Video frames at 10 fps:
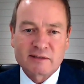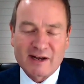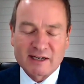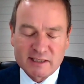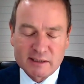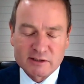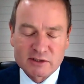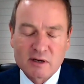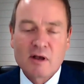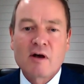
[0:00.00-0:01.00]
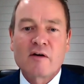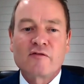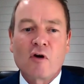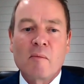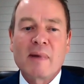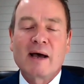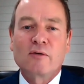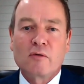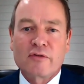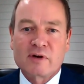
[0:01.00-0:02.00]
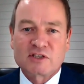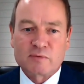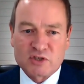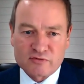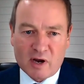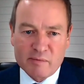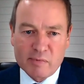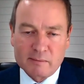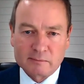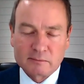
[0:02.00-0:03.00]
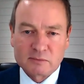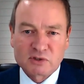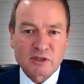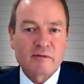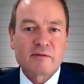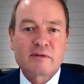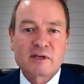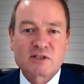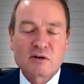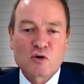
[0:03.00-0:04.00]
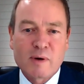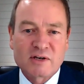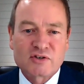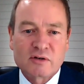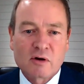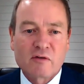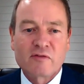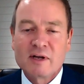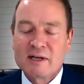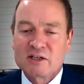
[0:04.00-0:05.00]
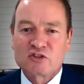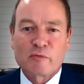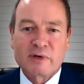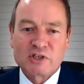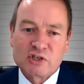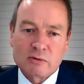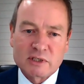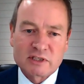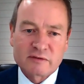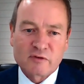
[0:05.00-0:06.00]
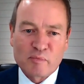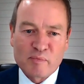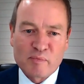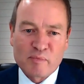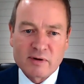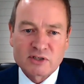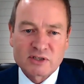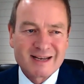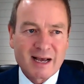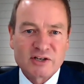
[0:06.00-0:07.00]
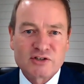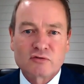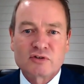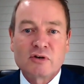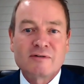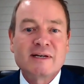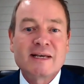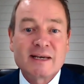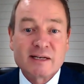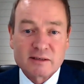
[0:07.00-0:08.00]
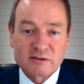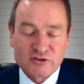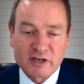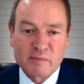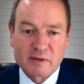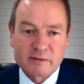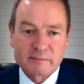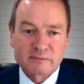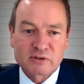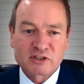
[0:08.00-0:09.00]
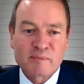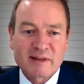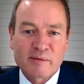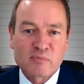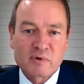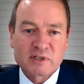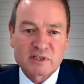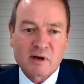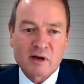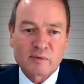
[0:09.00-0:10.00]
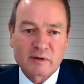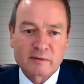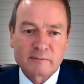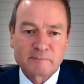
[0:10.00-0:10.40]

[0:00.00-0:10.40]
vaccines from an authorised prescriber. So there's no question of stopping choice for parents and children who need treatment. So I'll just make that point to start with.